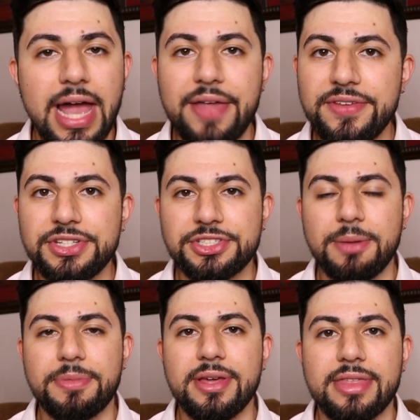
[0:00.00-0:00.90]
And this is
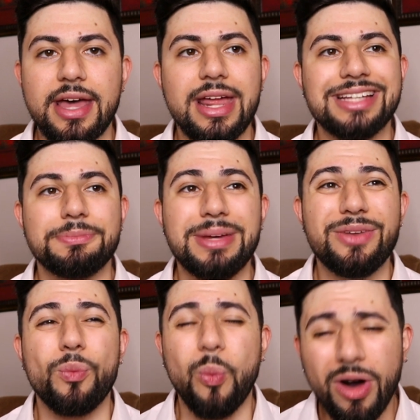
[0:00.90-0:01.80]
something that has
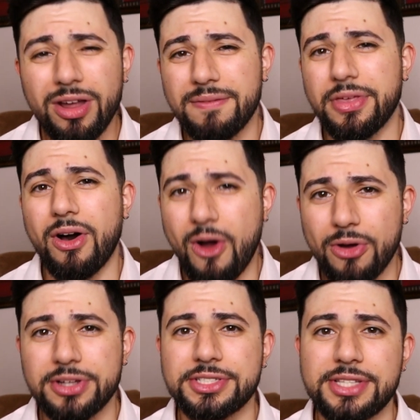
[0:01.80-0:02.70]
been one of the
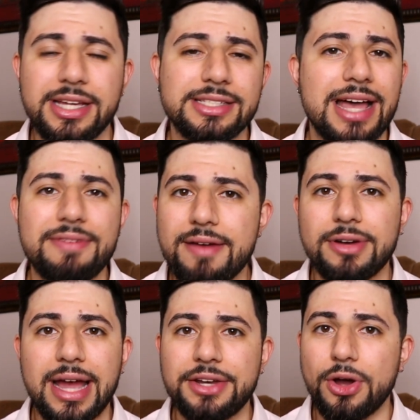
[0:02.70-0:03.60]
hardest things I've
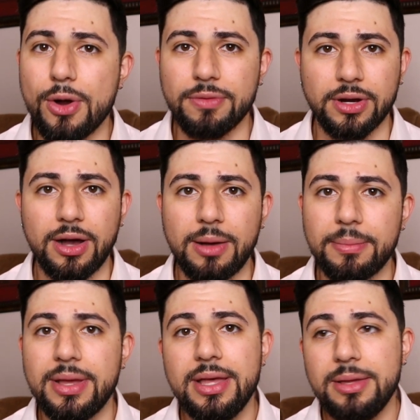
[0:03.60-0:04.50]
ever had to
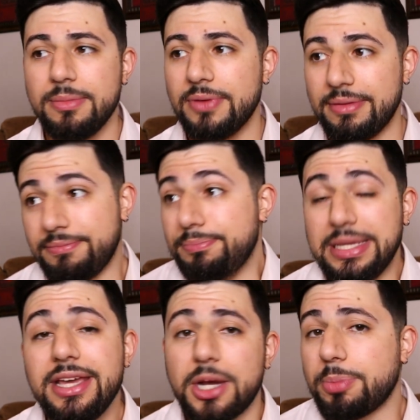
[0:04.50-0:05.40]
overcome.
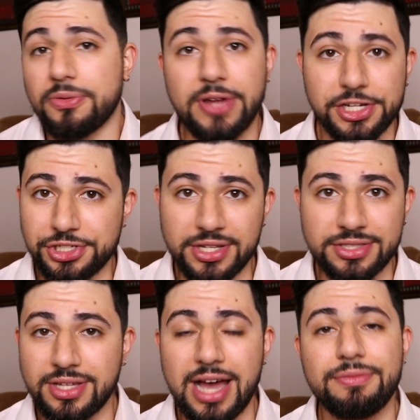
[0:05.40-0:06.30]
Being a
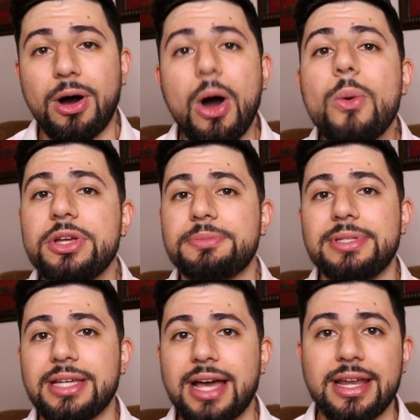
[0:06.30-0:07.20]
perfectionist, I've always
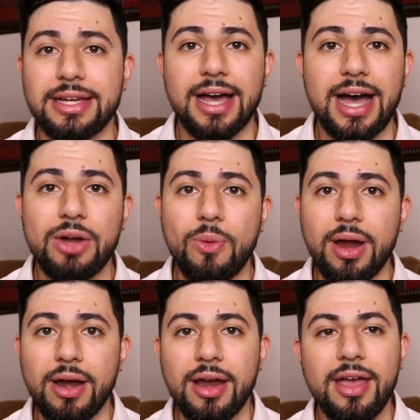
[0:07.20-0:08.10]
been the kind of guy
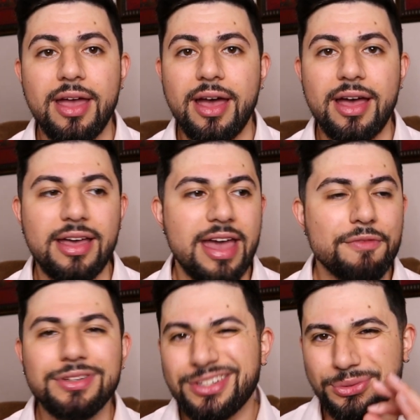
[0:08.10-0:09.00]
where
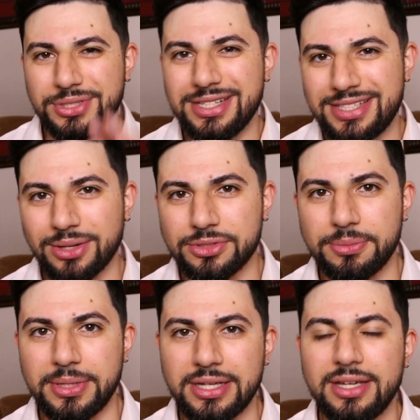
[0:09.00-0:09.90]
every little detail to
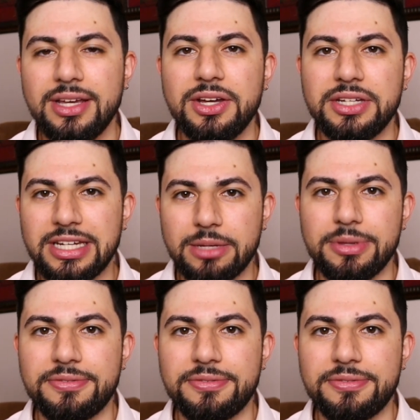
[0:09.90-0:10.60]
me needed to be